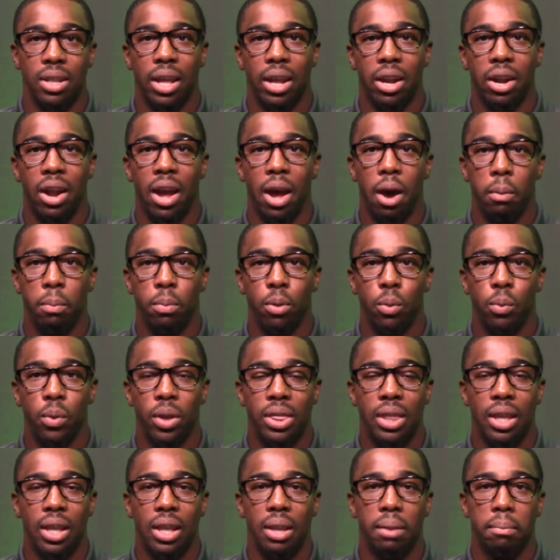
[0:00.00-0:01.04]
Let her help you
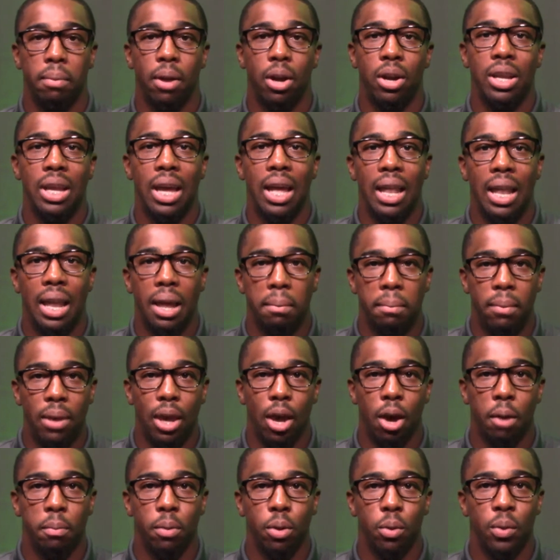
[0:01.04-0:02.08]
with it. Better yet, let me
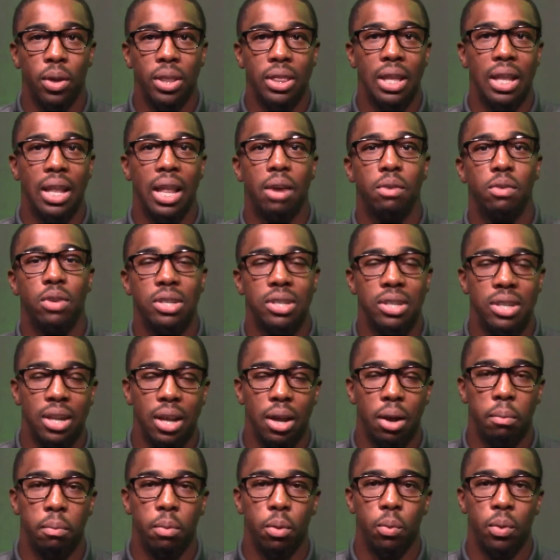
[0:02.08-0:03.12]
help you with it. Let Regina
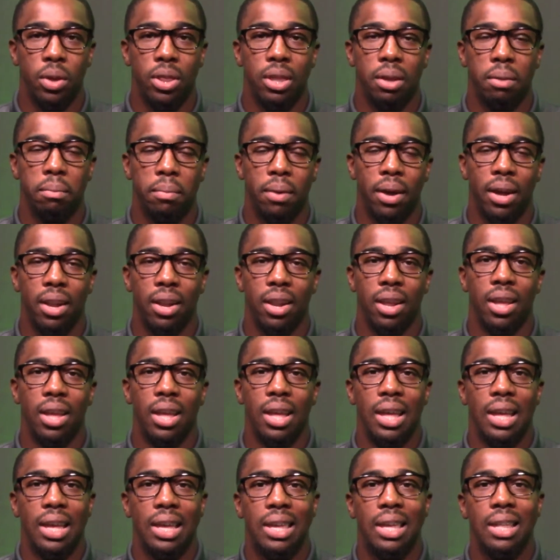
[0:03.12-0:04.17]
help you with it. But
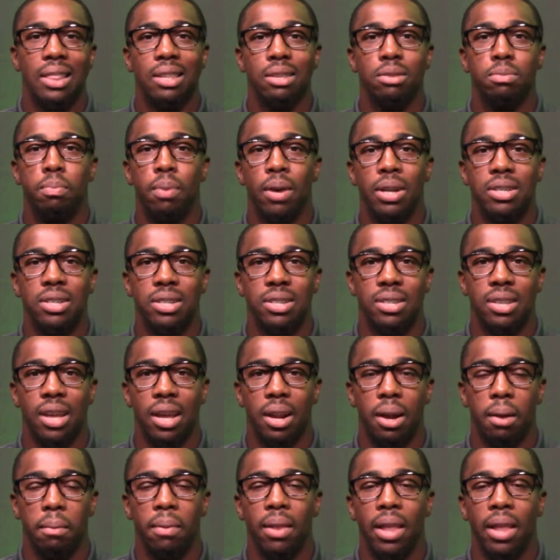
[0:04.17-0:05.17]
get this budget set up.